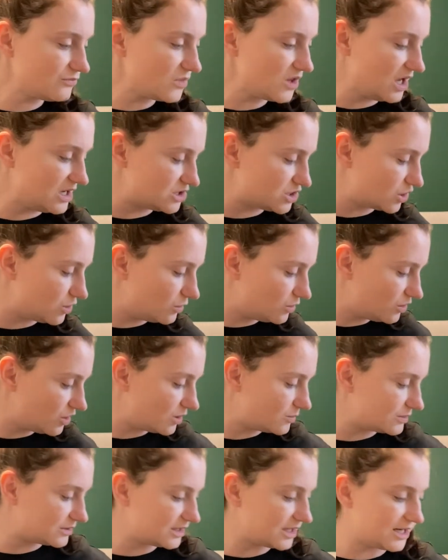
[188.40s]
And to go
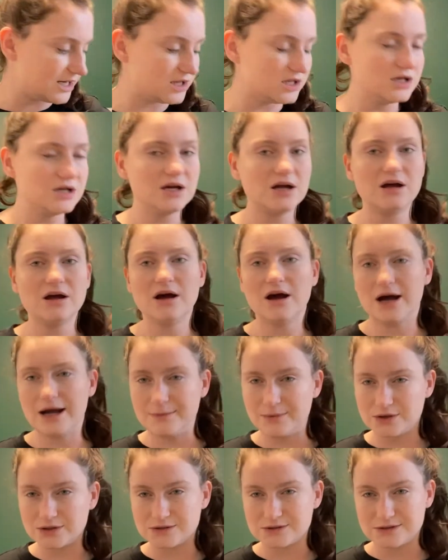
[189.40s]
along with that, I'm
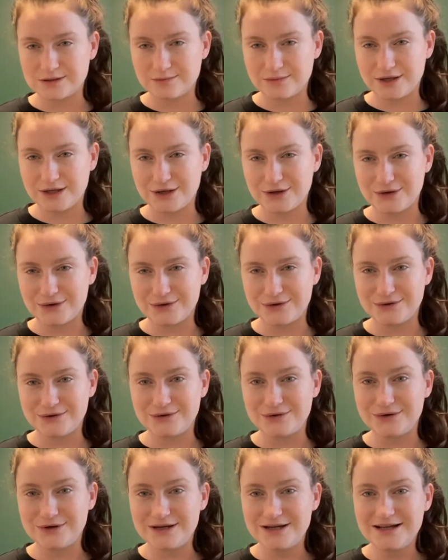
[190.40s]
also somebody
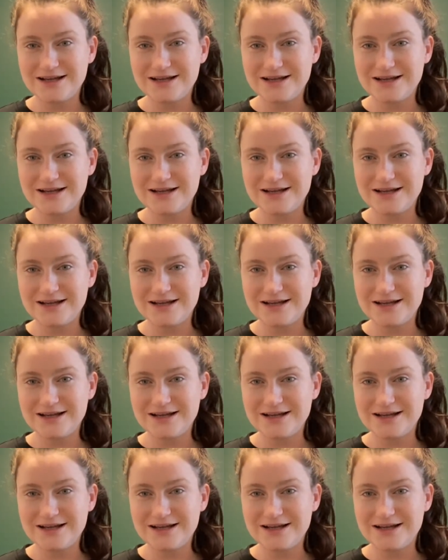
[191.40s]
who